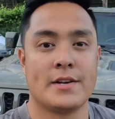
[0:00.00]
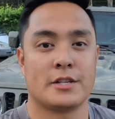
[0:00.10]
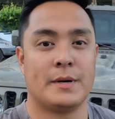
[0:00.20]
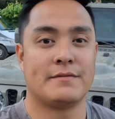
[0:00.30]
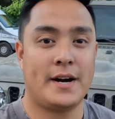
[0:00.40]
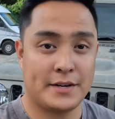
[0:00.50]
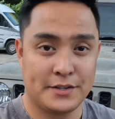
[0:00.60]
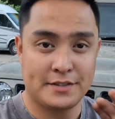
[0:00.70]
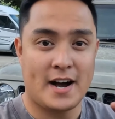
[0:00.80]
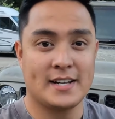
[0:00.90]
So my final
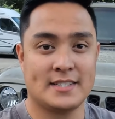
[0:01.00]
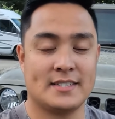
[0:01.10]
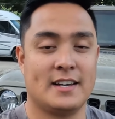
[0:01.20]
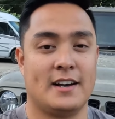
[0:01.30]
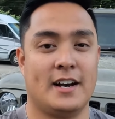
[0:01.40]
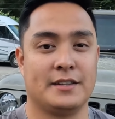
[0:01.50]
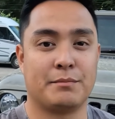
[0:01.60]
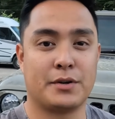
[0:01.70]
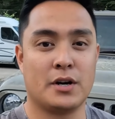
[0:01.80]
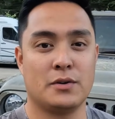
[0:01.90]
thoughts, the
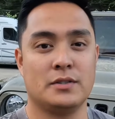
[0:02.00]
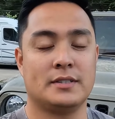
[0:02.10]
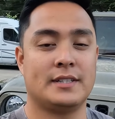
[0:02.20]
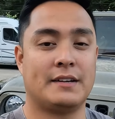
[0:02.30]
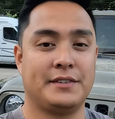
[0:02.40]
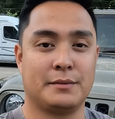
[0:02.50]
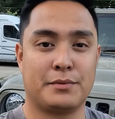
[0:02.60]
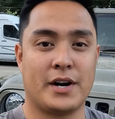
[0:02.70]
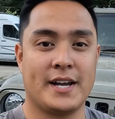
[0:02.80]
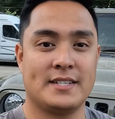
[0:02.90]
pros, definitely the
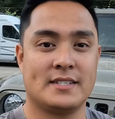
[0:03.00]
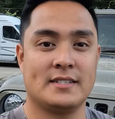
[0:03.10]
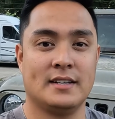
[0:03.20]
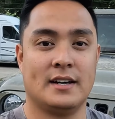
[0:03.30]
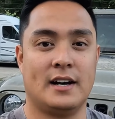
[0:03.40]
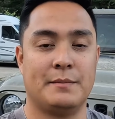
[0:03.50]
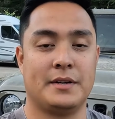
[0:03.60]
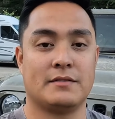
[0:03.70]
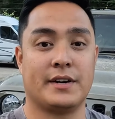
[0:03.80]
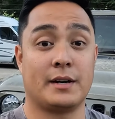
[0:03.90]
price. It
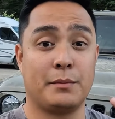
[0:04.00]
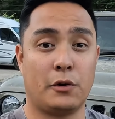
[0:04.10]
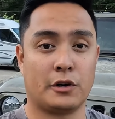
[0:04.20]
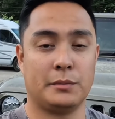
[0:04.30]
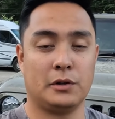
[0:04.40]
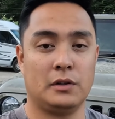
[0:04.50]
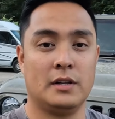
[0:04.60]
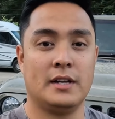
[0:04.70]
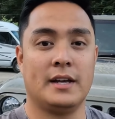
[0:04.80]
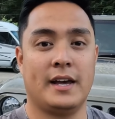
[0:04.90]
is very portable
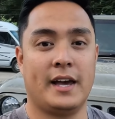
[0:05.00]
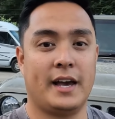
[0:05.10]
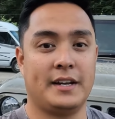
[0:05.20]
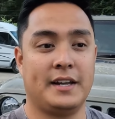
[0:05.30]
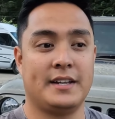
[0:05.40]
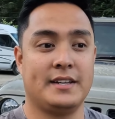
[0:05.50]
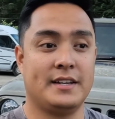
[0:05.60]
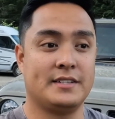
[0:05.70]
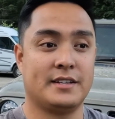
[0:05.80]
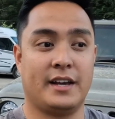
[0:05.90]
and it
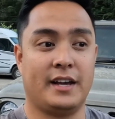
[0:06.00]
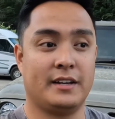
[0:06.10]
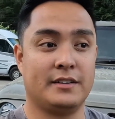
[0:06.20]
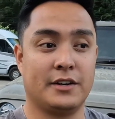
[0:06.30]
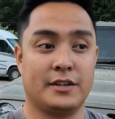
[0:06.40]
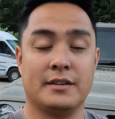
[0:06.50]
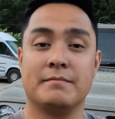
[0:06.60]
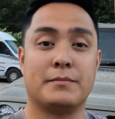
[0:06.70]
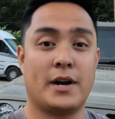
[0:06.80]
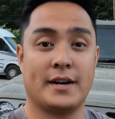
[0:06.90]
is a good
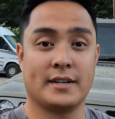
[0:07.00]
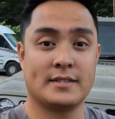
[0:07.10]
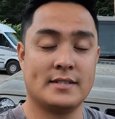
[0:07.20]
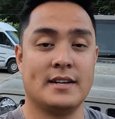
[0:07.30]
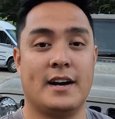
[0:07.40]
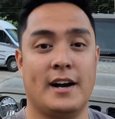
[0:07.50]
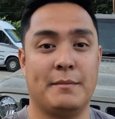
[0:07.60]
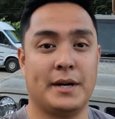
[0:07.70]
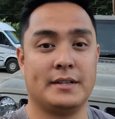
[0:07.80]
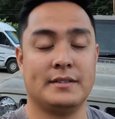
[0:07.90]
product.
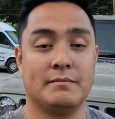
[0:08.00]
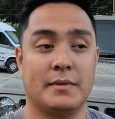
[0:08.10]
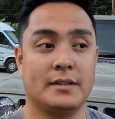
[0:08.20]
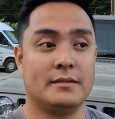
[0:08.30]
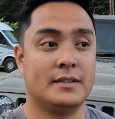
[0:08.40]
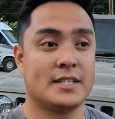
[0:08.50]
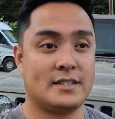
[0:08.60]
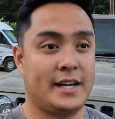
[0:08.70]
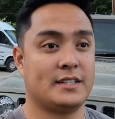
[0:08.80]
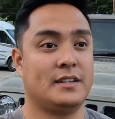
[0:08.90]
My
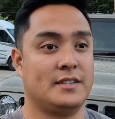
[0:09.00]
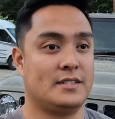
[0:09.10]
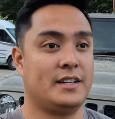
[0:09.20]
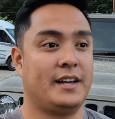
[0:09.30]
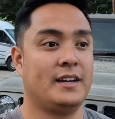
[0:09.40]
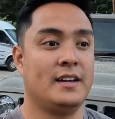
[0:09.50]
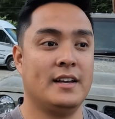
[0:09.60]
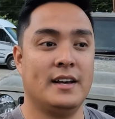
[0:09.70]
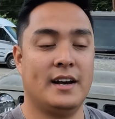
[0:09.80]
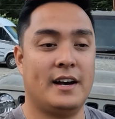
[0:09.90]
dislikes on this thing
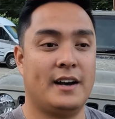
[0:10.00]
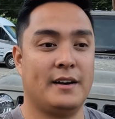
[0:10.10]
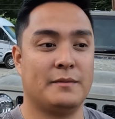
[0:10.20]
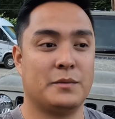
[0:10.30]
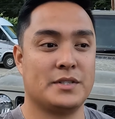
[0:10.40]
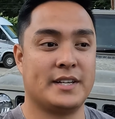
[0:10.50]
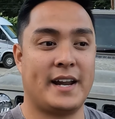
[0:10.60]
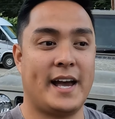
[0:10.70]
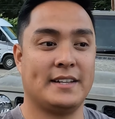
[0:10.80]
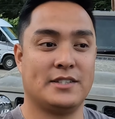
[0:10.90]
was that
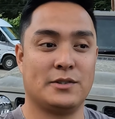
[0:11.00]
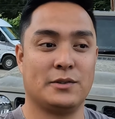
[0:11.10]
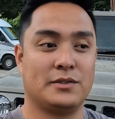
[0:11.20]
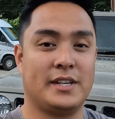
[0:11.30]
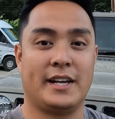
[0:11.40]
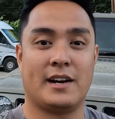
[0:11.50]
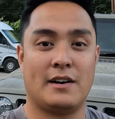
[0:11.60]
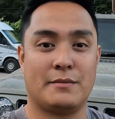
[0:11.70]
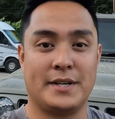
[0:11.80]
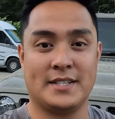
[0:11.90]
I had to take it
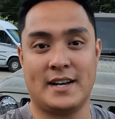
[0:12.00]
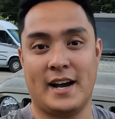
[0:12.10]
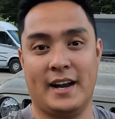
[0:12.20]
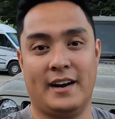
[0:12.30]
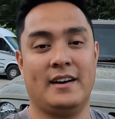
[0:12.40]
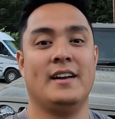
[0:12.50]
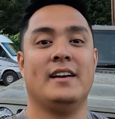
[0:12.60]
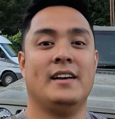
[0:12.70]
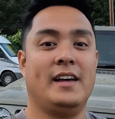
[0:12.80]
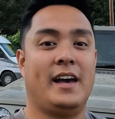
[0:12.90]
off from each tire
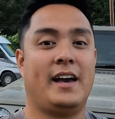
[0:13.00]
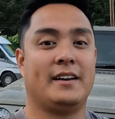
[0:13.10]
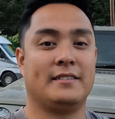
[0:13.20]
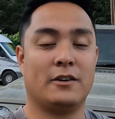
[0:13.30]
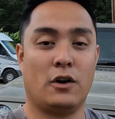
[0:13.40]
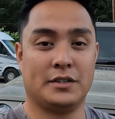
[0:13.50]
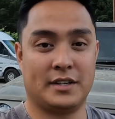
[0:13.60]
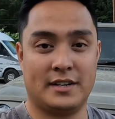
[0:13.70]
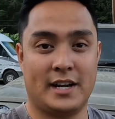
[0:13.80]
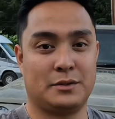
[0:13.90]
and go on to
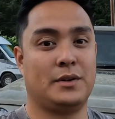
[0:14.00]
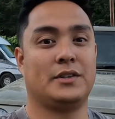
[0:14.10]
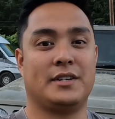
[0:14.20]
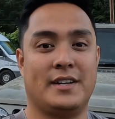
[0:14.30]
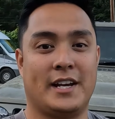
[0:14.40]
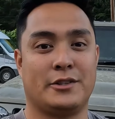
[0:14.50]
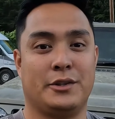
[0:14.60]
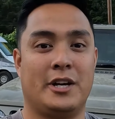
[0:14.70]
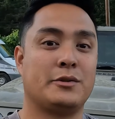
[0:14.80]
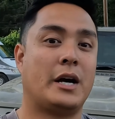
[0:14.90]
the next one, go to the next one.
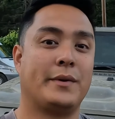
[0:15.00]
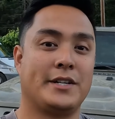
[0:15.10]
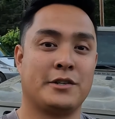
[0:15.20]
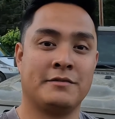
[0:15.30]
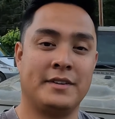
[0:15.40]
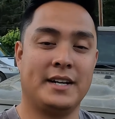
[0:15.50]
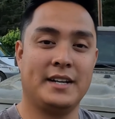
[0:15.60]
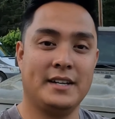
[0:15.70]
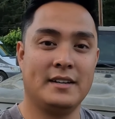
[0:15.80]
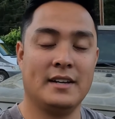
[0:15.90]
That's why I retrofitted
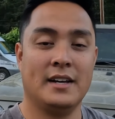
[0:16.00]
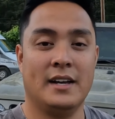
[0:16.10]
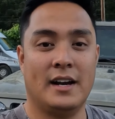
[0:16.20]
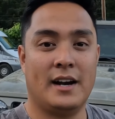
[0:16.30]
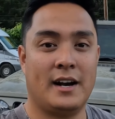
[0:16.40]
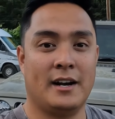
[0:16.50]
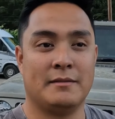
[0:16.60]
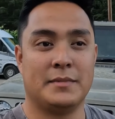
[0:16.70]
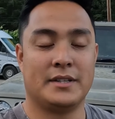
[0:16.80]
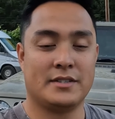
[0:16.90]
it.
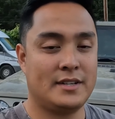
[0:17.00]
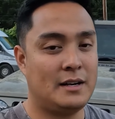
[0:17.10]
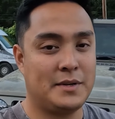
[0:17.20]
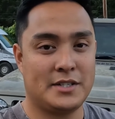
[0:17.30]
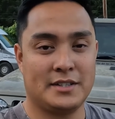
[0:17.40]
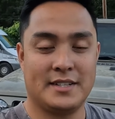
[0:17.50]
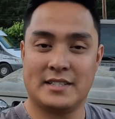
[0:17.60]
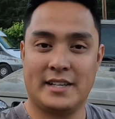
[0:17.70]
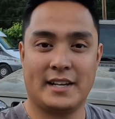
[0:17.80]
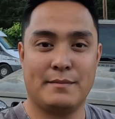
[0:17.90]
But there's not much to
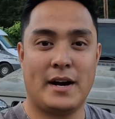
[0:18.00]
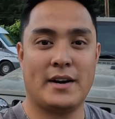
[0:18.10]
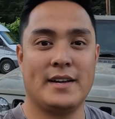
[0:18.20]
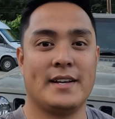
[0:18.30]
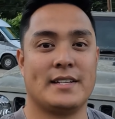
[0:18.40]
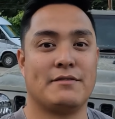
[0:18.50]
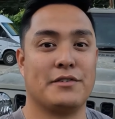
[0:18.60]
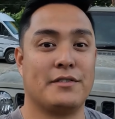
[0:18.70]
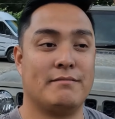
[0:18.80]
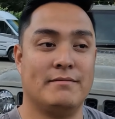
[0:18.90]
dislike about it except
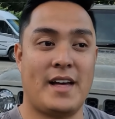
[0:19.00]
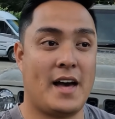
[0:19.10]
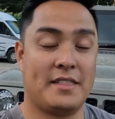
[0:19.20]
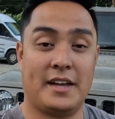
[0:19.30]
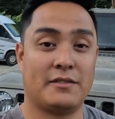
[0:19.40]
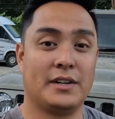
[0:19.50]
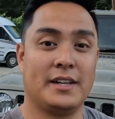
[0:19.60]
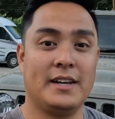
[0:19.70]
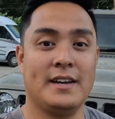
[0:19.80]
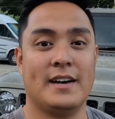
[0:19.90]
for that thing
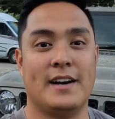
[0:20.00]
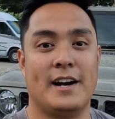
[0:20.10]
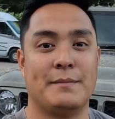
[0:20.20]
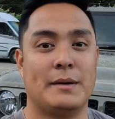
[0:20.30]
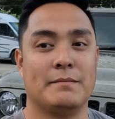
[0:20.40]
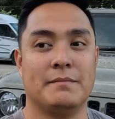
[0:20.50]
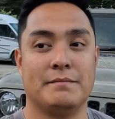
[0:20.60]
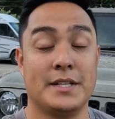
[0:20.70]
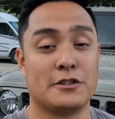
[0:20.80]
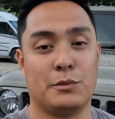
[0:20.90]
really. I'm
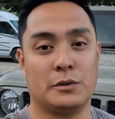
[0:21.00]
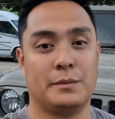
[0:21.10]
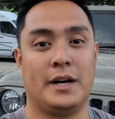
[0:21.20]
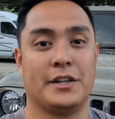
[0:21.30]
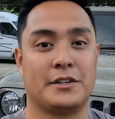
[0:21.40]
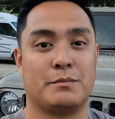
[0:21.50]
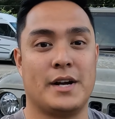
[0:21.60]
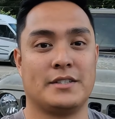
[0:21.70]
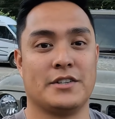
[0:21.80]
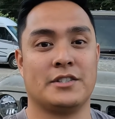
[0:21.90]
been spoiled with my other
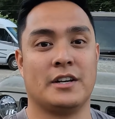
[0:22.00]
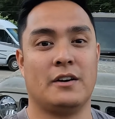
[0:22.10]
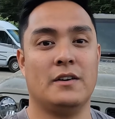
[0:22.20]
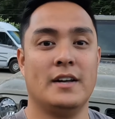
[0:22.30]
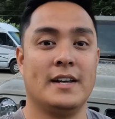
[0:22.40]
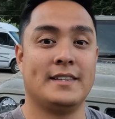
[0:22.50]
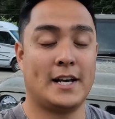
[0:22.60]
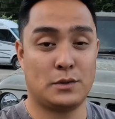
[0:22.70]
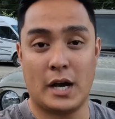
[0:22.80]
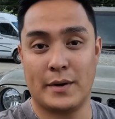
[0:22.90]
compressors, so
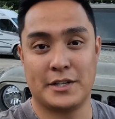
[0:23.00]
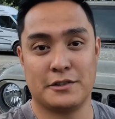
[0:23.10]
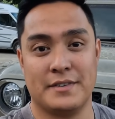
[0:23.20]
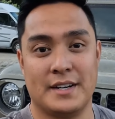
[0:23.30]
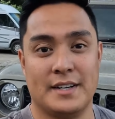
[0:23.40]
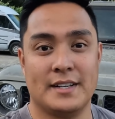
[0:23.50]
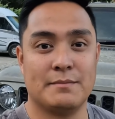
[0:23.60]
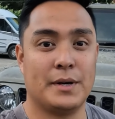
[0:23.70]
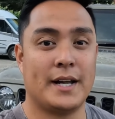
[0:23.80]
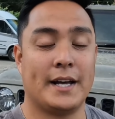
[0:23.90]
that's why I retrofitted it.
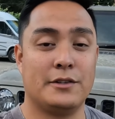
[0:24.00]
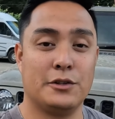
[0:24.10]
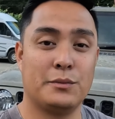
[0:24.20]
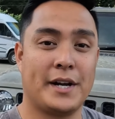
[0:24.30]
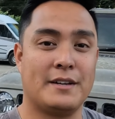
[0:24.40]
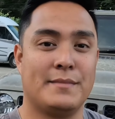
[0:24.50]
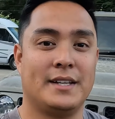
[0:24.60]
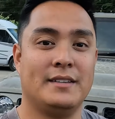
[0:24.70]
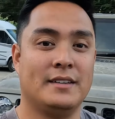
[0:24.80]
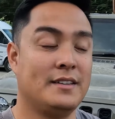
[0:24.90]
But I do
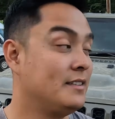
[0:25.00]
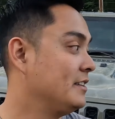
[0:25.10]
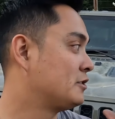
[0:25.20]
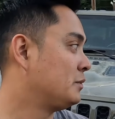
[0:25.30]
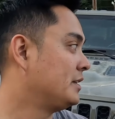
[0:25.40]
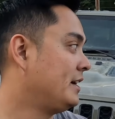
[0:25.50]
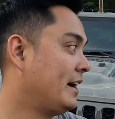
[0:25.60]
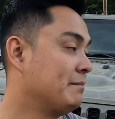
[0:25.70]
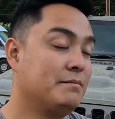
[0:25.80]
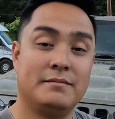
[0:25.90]
recommend this one.
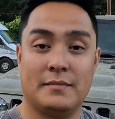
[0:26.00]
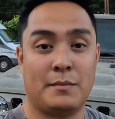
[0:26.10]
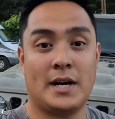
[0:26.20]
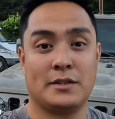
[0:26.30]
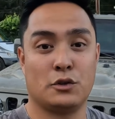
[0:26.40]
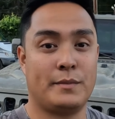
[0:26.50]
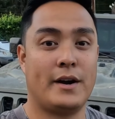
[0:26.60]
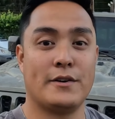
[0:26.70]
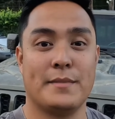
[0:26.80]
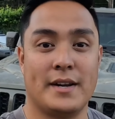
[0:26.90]
I bought this with my
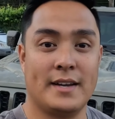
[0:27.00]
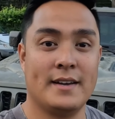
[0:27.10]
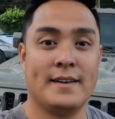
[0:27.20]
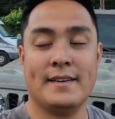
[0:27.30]
own money.